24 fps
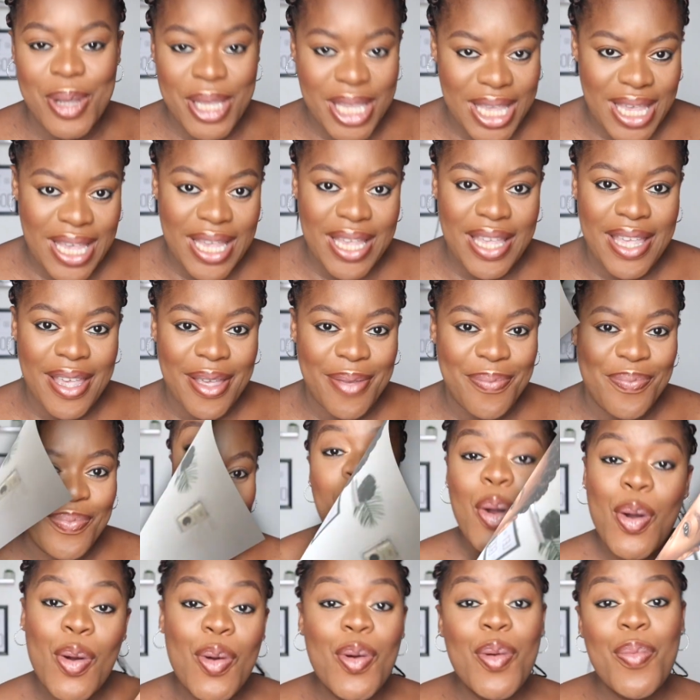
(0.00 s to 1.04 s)
Cake.
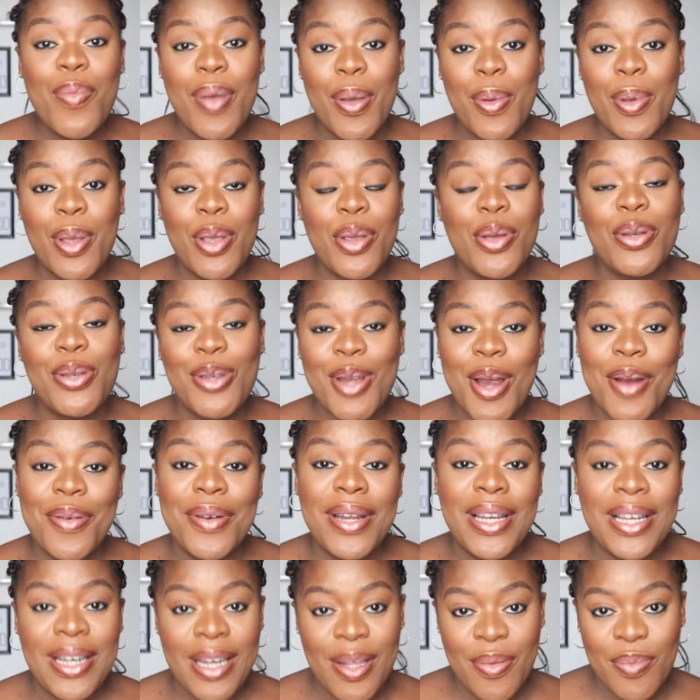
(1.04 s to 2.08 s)
Who will be with you
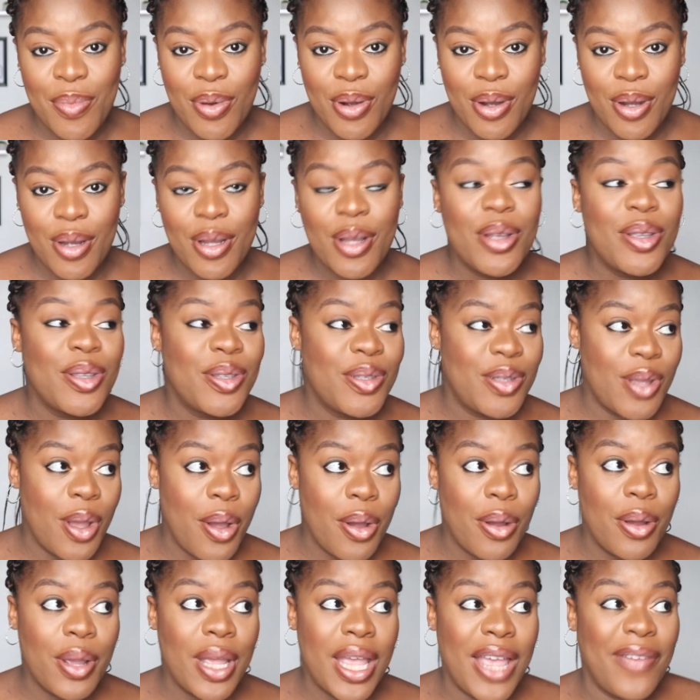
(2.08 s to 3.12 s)
during labor?
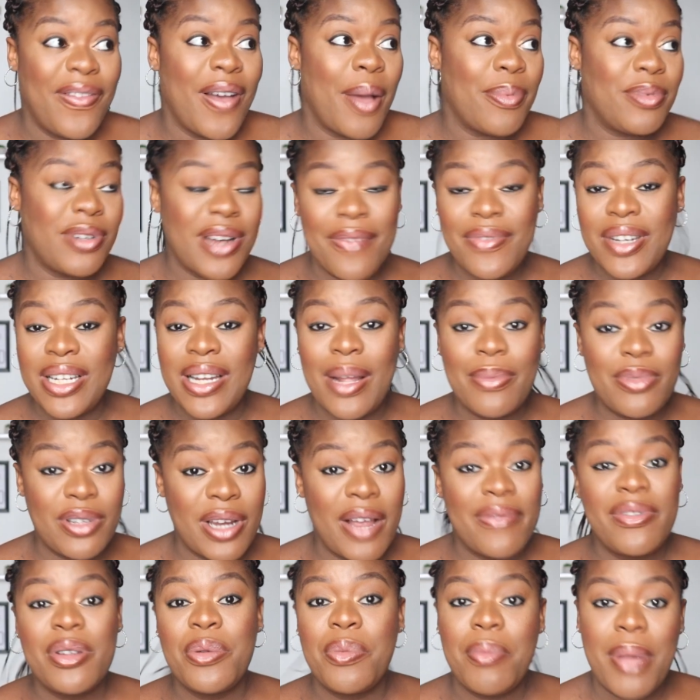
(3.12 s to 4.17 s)
So if I'm traveling, I'm
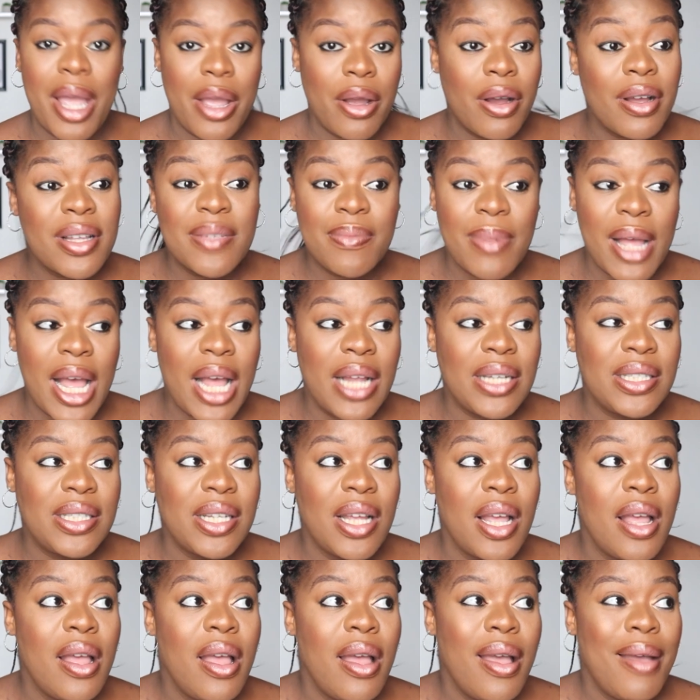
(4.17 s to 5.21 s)
traveling with my husband,
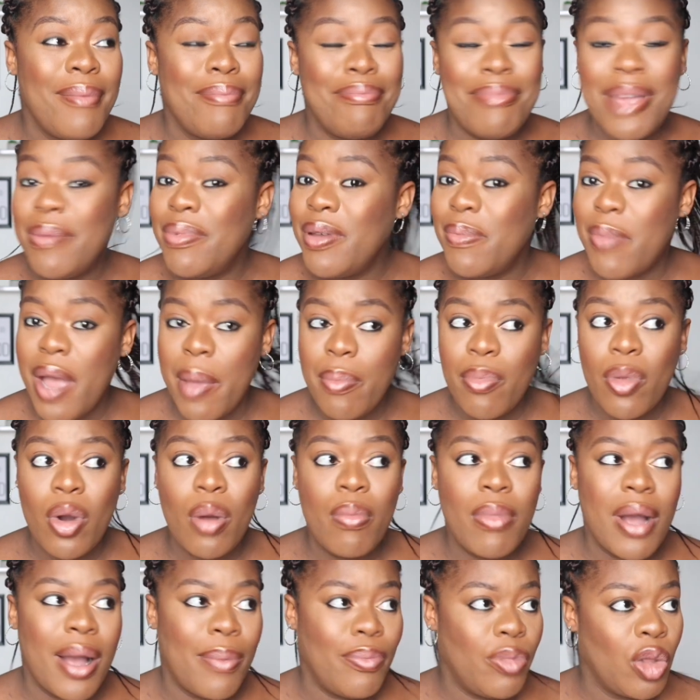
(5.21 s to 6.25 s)
maybe my
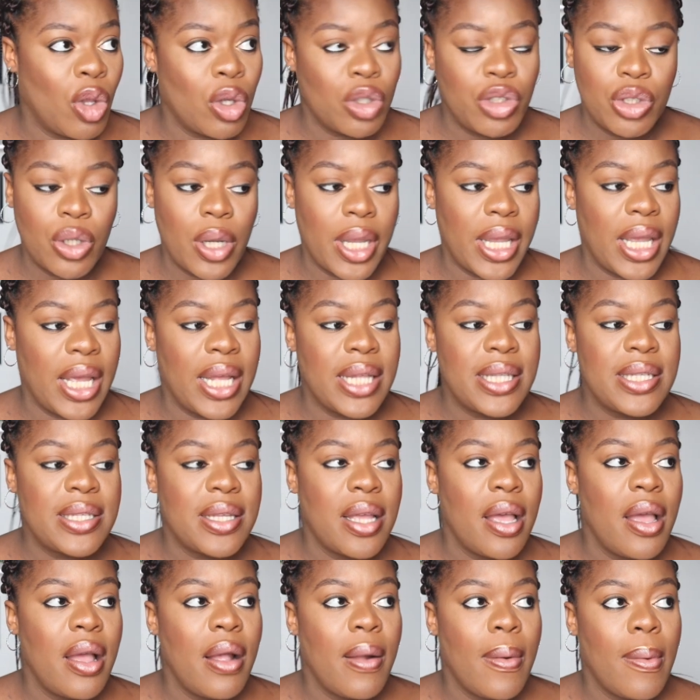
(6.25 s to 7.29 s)
mom, I'm not sure
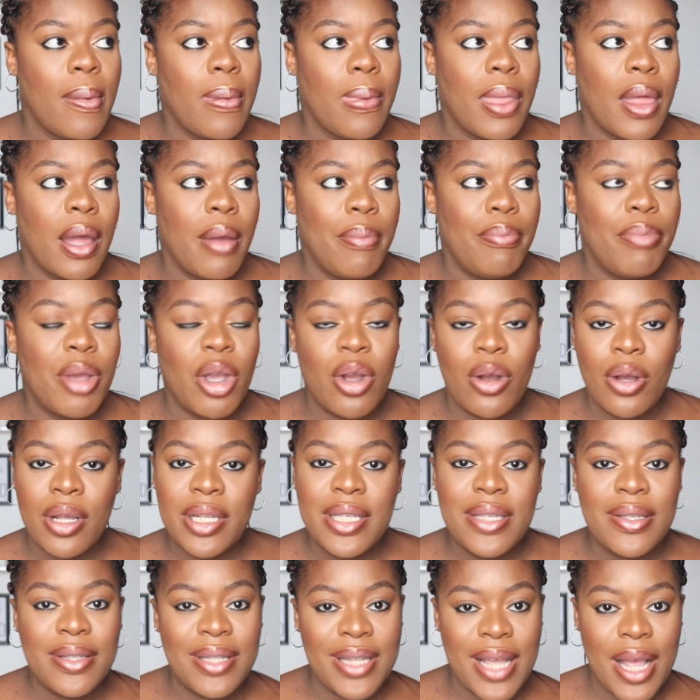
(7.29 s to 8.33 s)
yet, um,
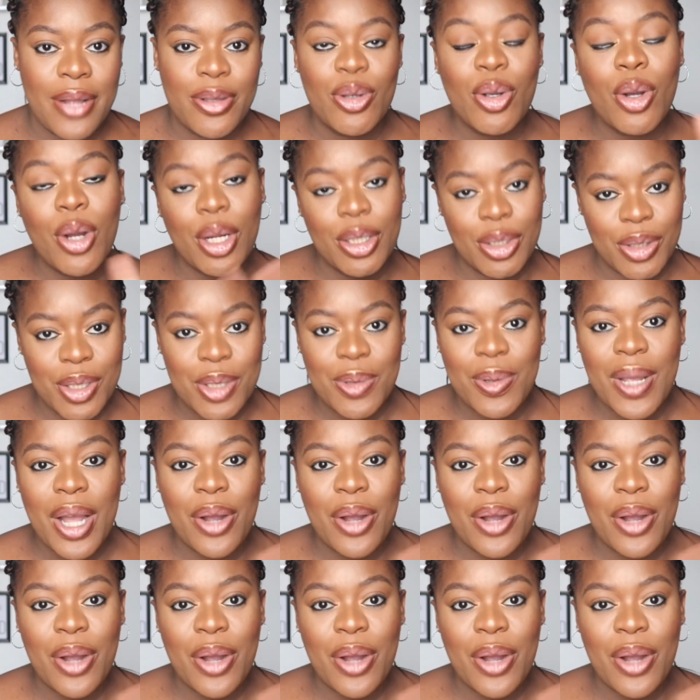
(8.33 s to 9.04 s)
because there are two countries